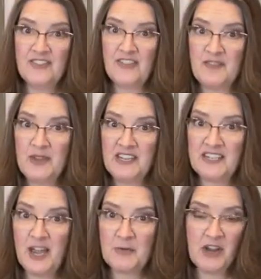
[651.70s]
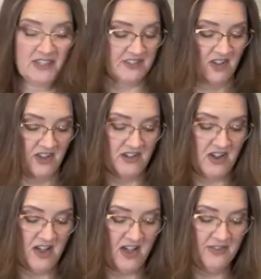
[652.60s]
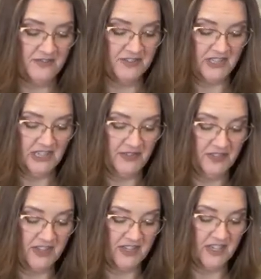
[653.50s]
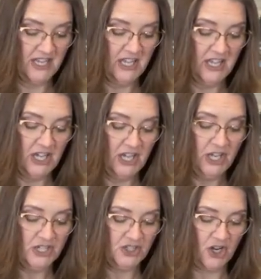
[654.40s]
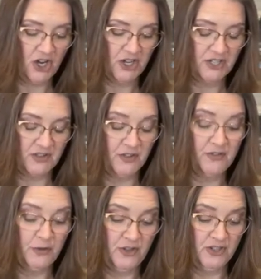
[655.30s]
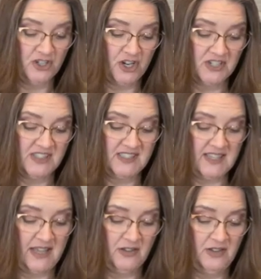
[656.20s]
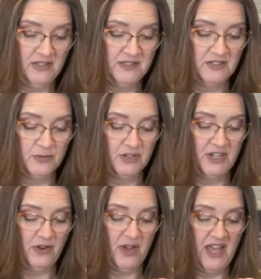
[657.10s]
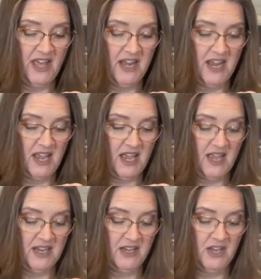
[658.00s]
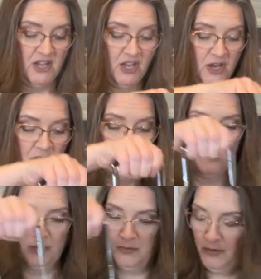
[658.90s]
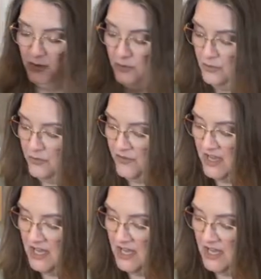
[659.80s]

five minute timer has gone off to let the jar, the food in the jar settle. So we're gonna go ahead and remove.